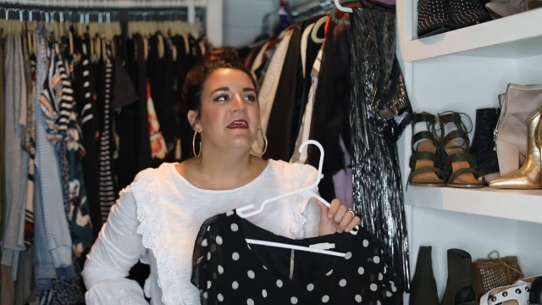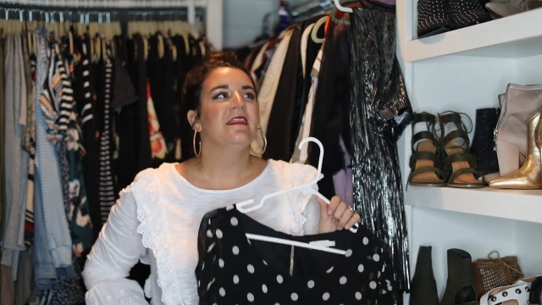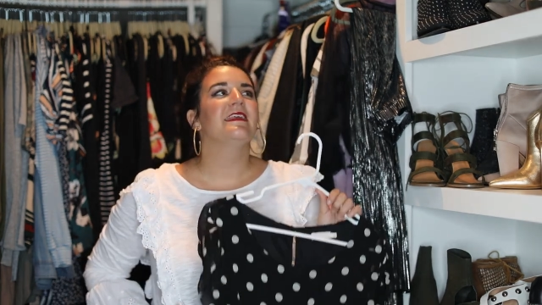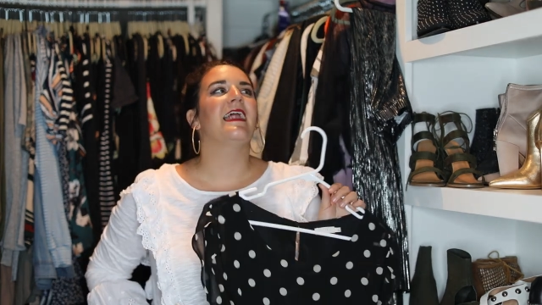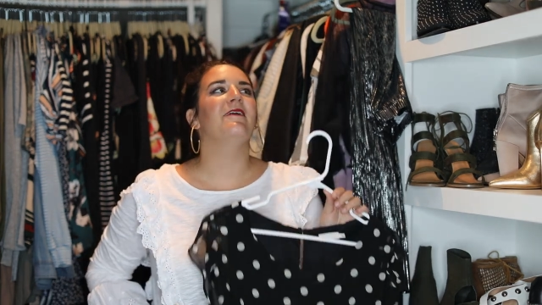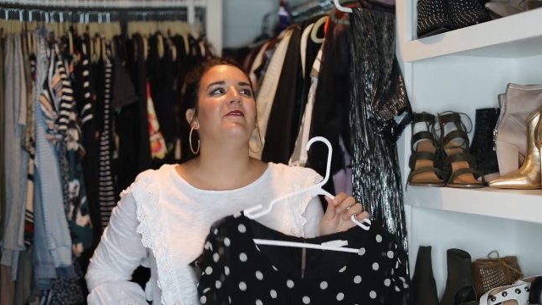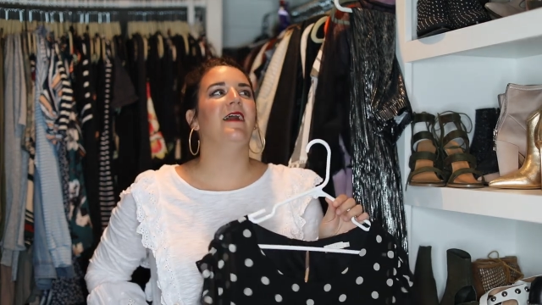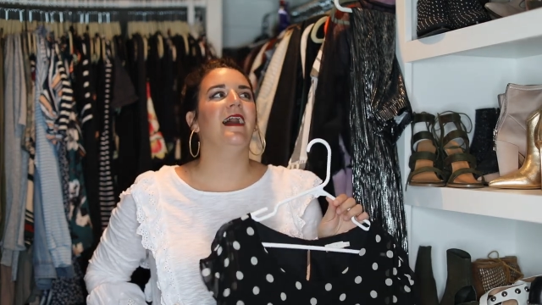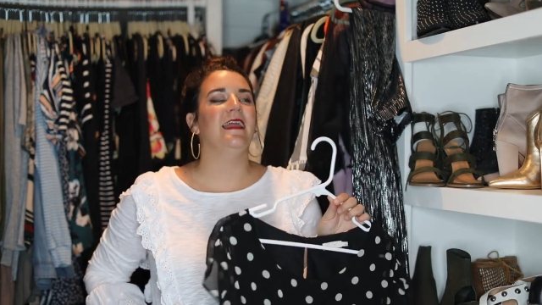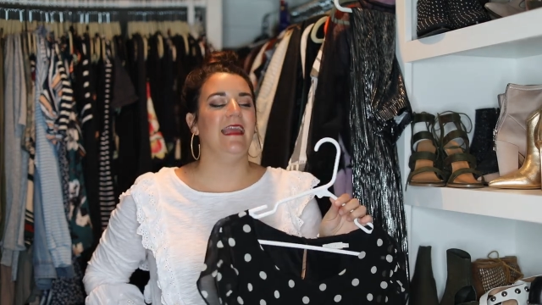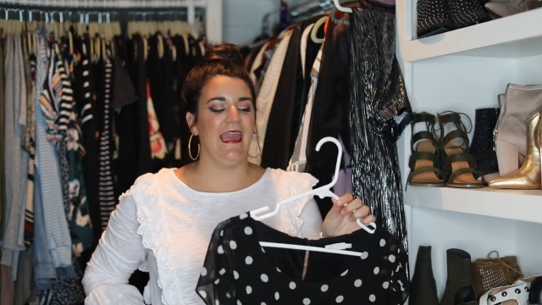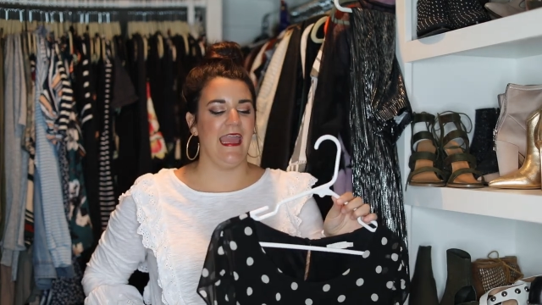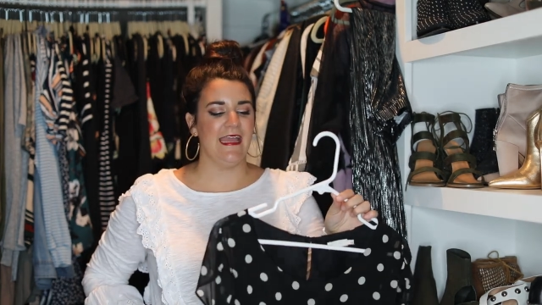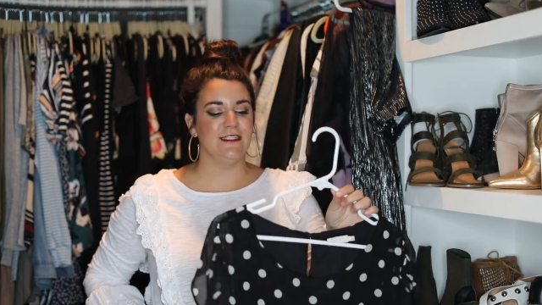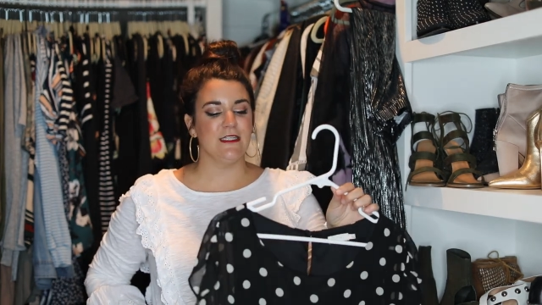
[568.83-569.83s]
the night we got
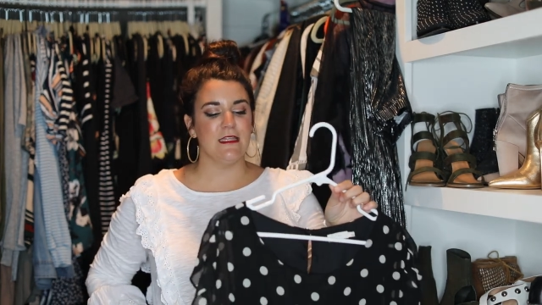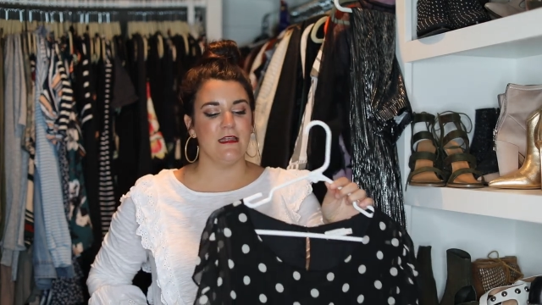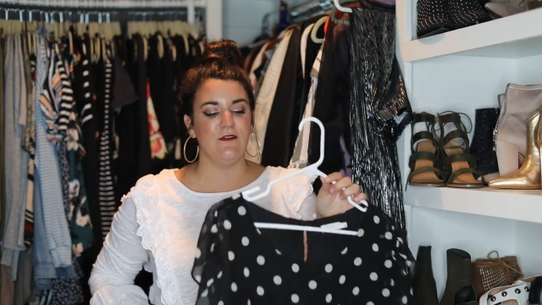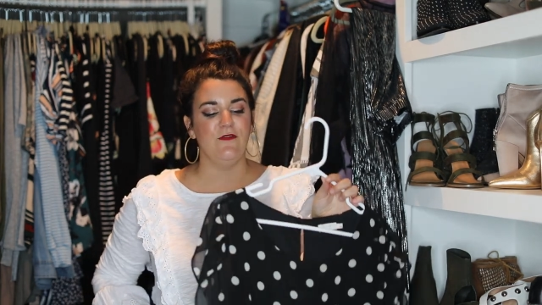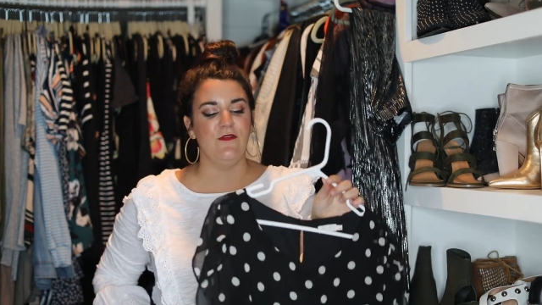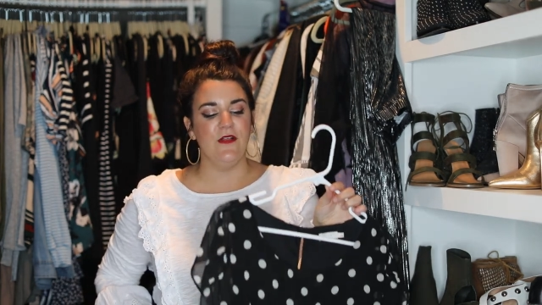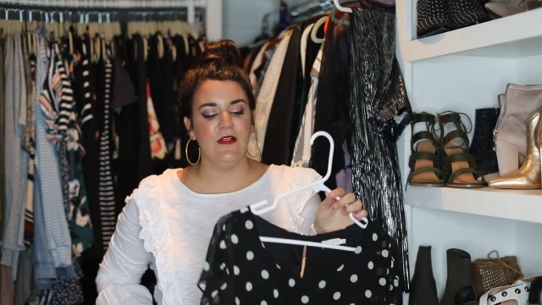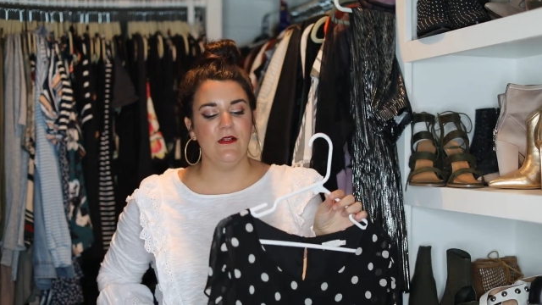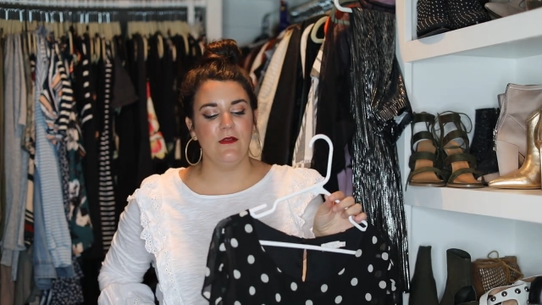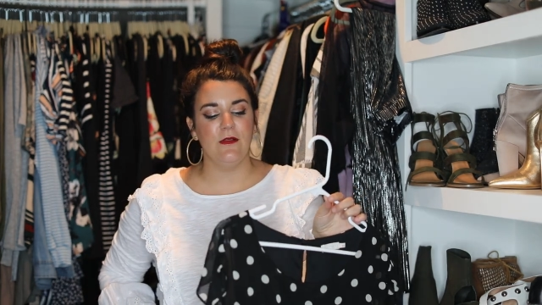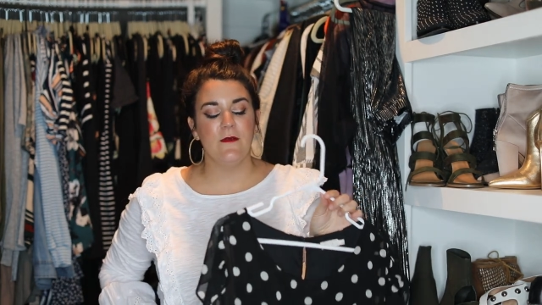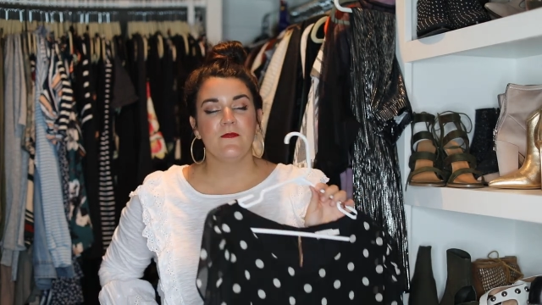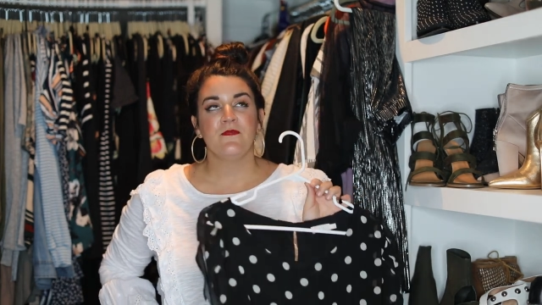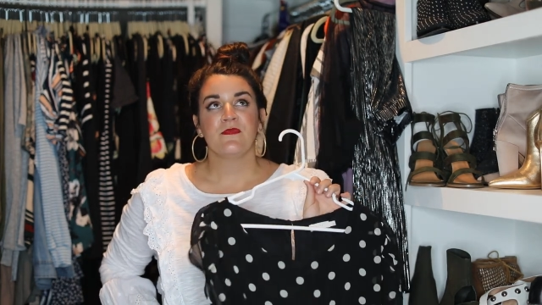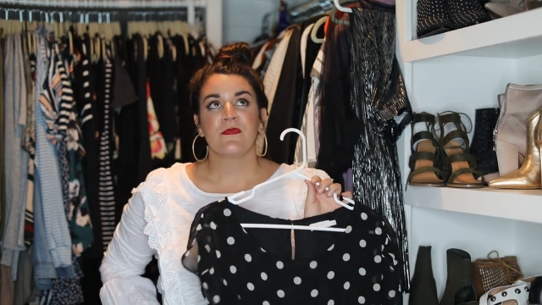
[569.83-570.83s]
engaged, and then Phil
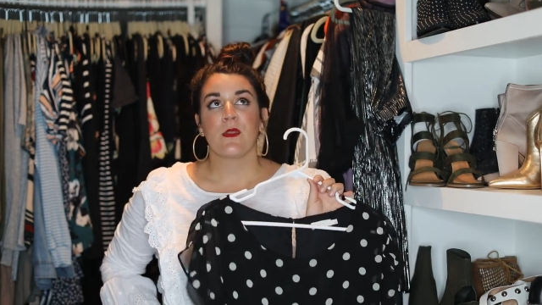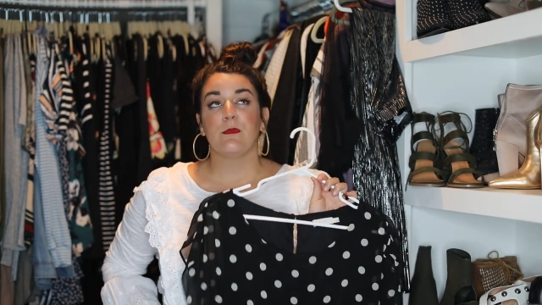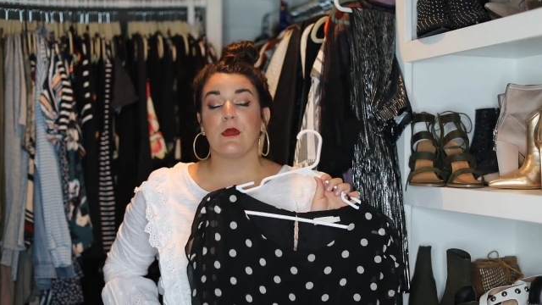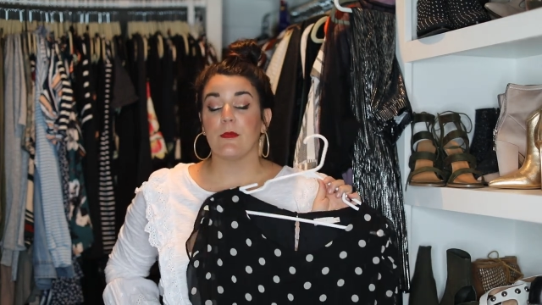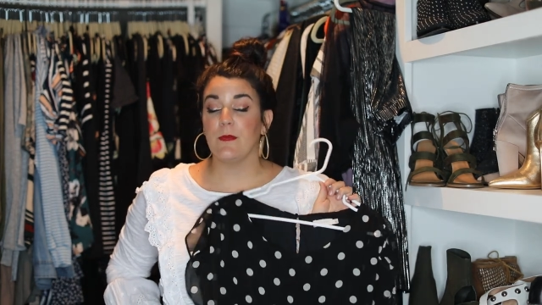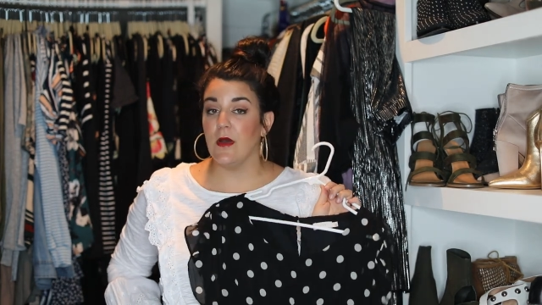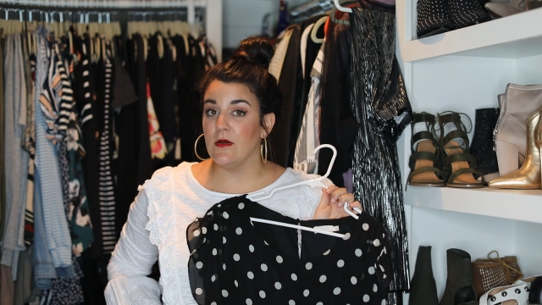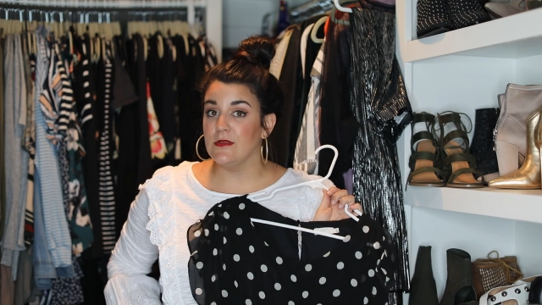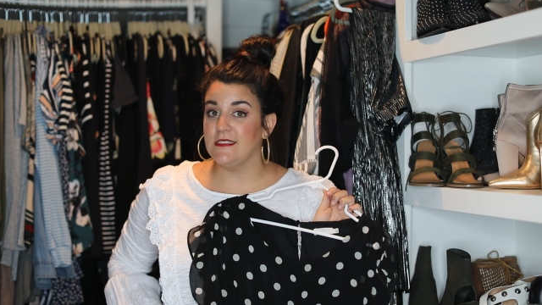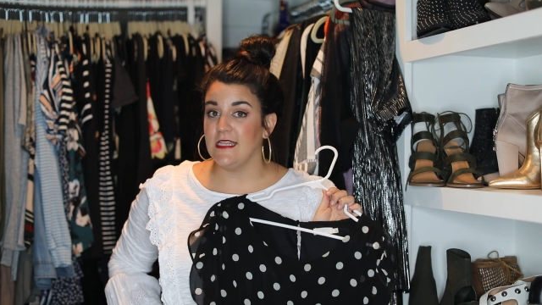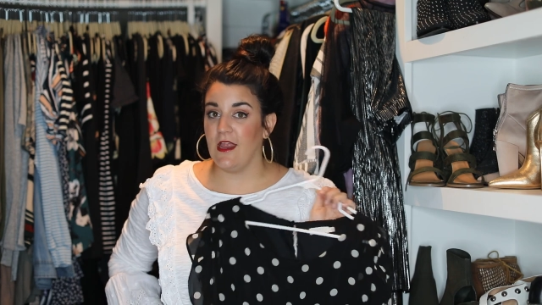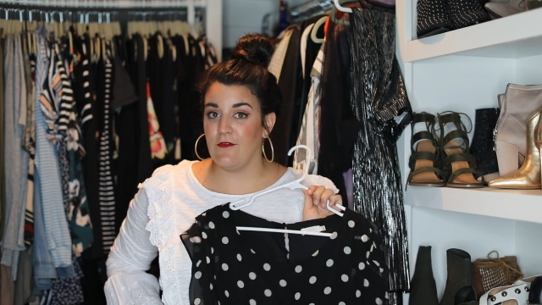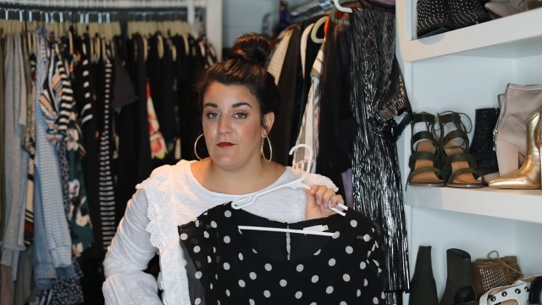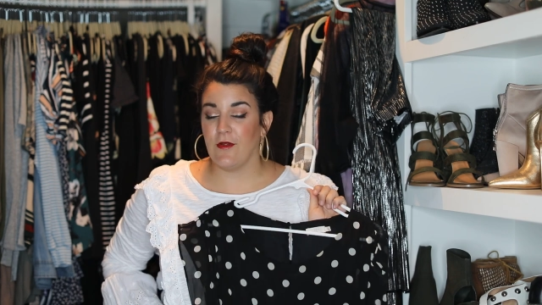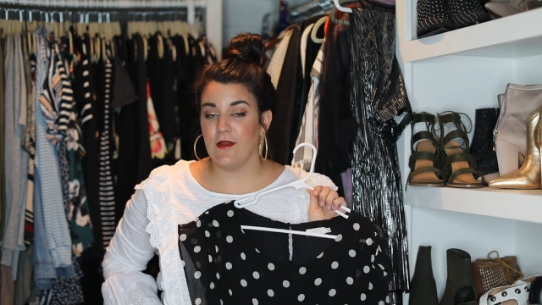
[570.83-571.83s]
propose
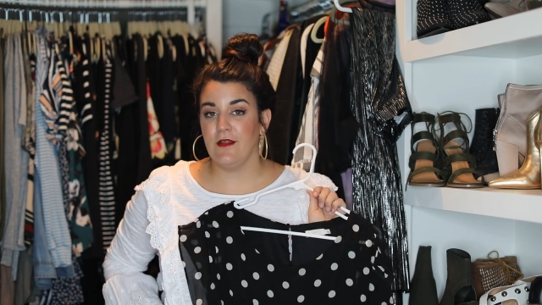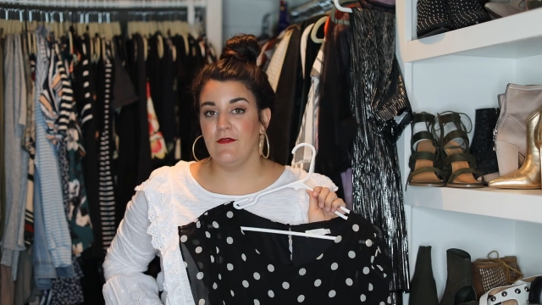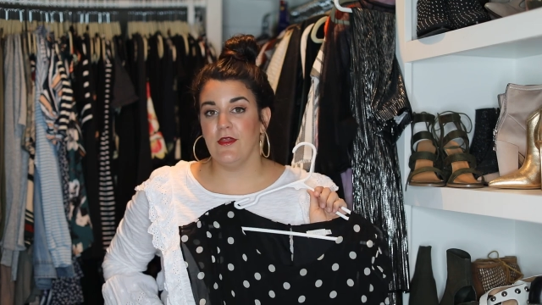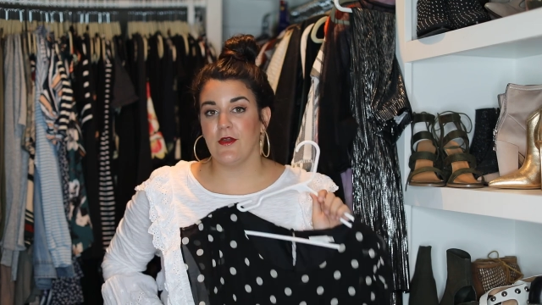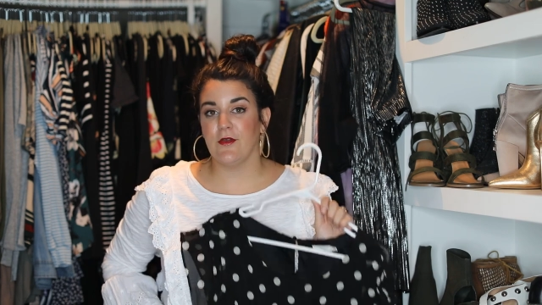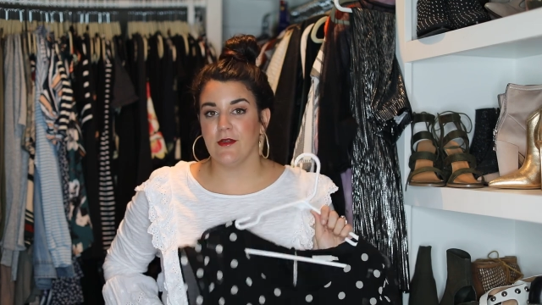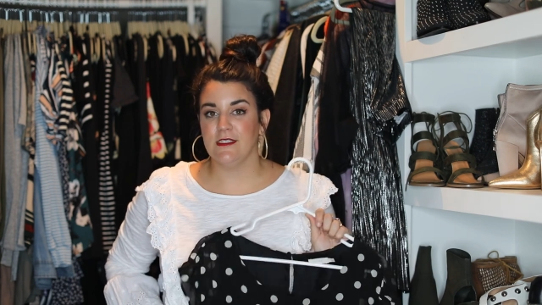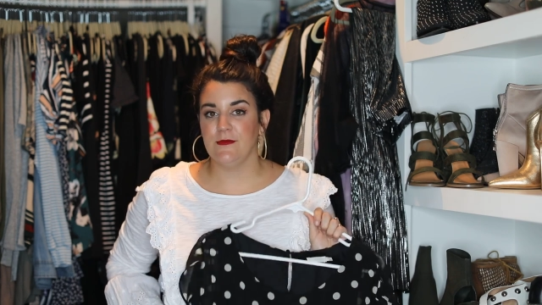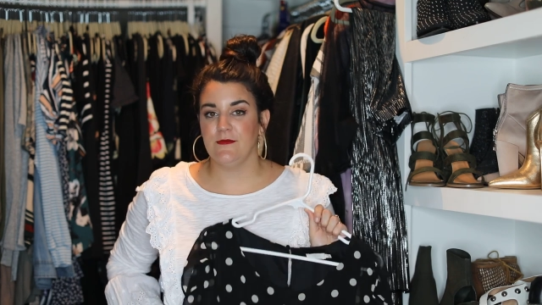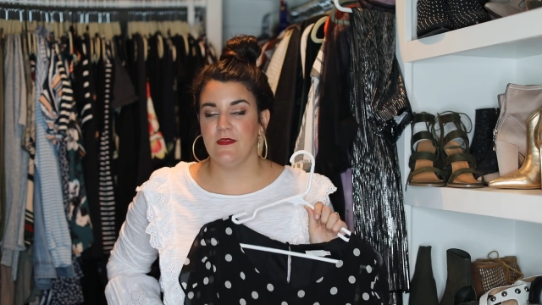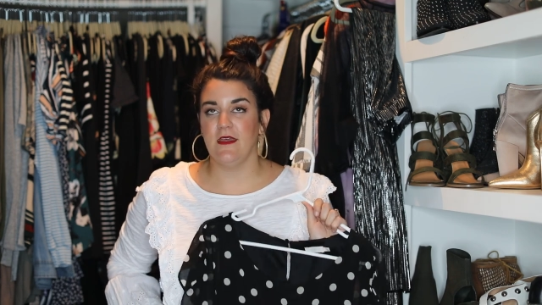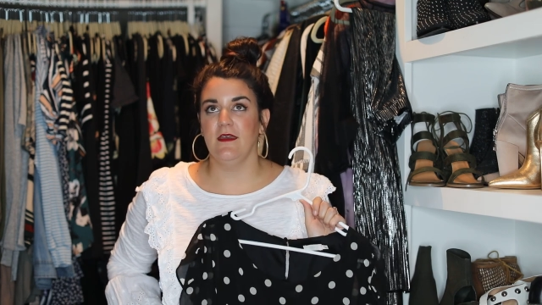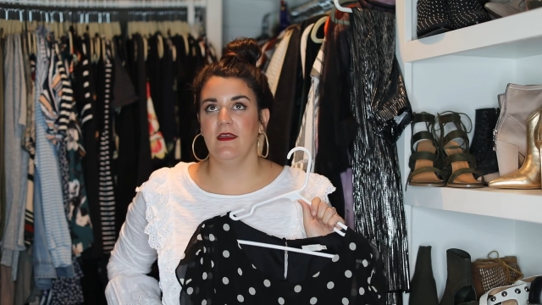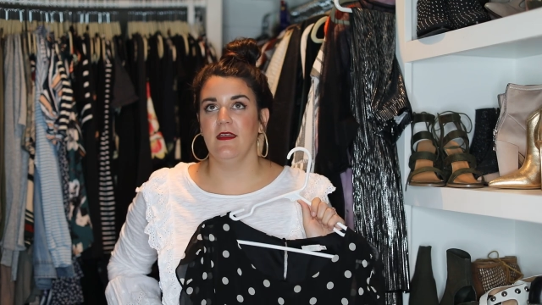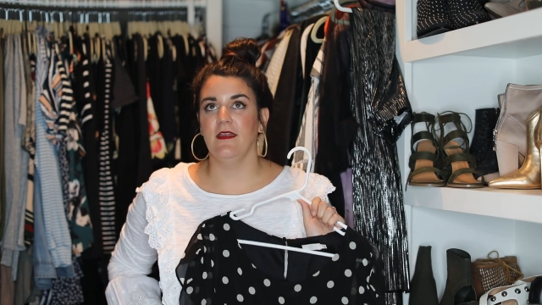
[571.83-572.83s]
in front of
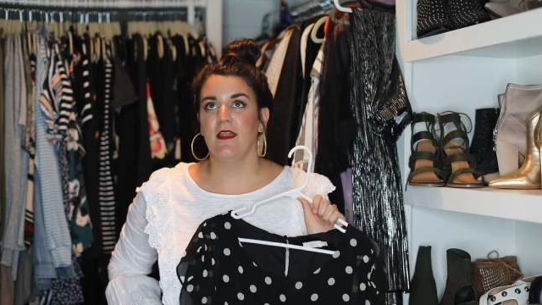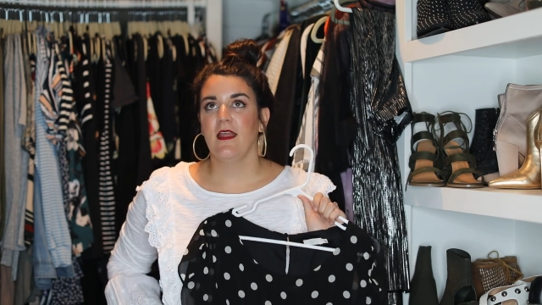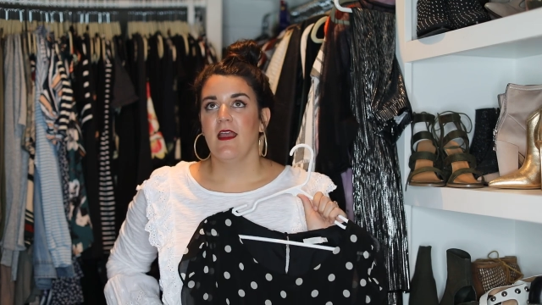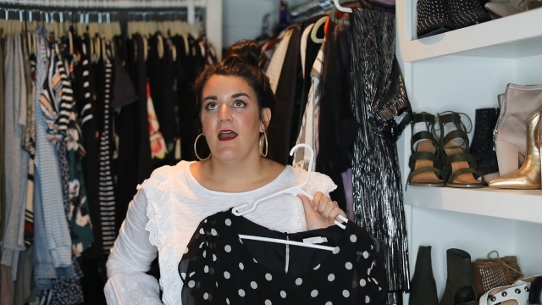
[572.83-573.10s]
the